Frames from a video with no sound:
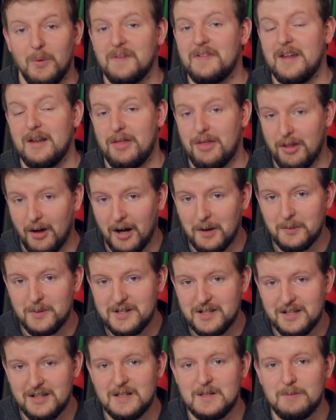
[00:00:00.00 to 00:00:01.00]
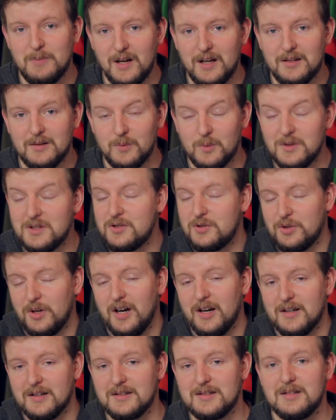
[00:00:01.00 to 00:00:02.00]
But what they thought was in his butt was
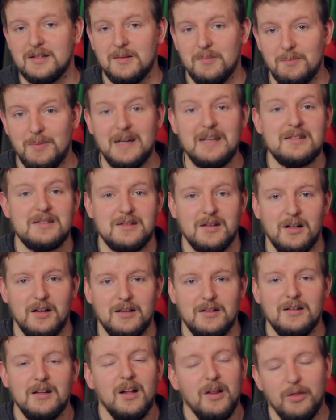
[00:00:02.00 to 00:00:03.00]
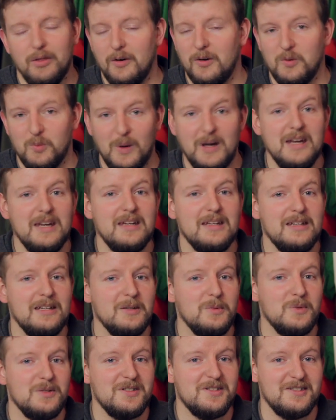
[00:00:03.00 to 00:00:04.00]
drugs, based on the way
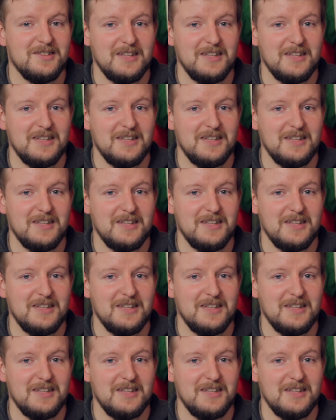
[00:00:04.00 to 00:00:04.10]
he was